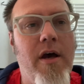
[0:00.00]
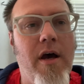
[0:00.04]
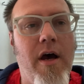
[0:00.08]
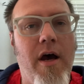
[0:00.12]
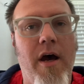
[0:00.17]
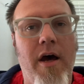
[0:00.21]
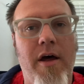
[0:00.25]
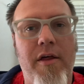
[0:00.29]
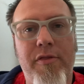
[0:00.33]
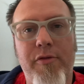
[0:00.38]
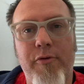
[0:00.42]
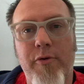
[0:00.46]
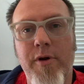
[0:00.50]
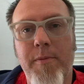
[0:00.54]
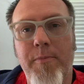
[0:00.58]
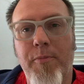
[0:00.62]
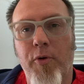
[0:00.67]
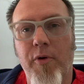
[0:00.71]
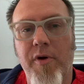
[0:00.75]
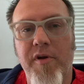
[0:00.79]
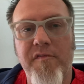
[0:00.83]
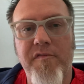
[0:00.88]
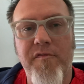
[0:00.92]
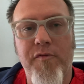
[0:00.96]

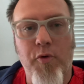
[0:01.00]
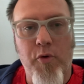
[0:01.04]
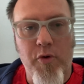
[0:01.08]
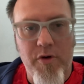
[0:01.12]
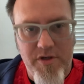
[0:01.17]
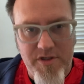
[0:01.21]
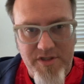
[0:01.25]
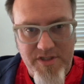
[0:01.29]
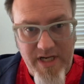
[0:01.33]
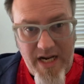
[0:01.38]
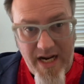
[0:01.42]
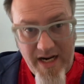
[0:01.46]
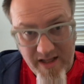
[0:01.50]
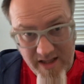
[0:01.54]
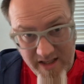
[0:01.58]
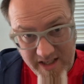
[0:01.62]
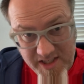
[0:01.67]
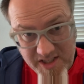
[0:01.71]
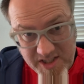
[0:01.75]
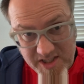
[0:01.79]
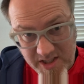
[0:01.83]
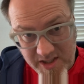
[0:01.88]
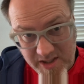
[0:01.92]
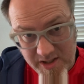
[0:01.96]
3.4
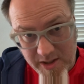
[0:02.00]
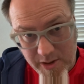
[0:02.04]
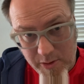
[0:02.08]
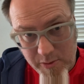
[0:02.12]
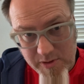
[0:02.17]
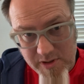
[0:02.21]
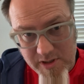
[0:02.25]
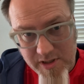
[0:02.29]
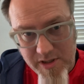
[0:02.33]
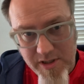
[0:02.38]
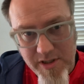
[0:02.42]
dilation notes.